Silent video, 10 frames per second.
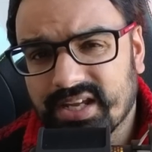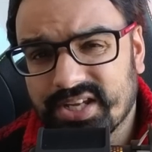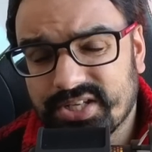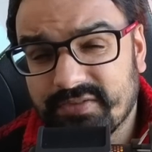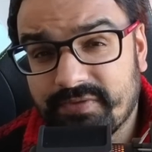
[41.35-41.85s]

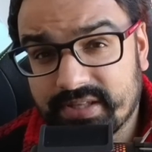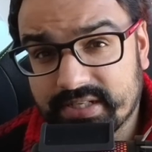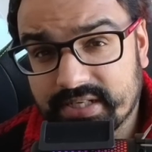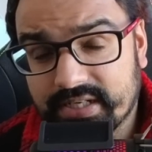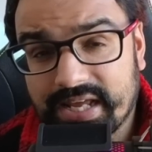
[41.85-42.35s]
she
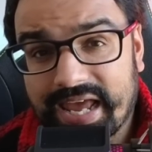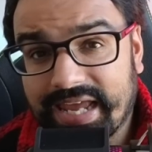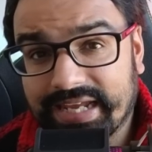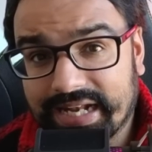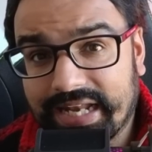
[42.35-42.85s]
visited a
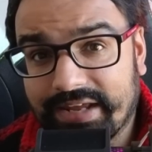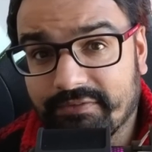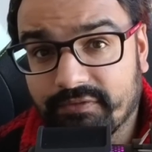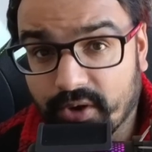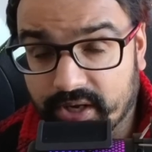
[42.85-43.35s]

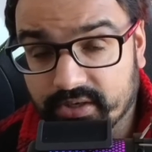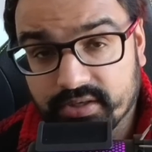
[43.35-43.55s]
clairvoyant.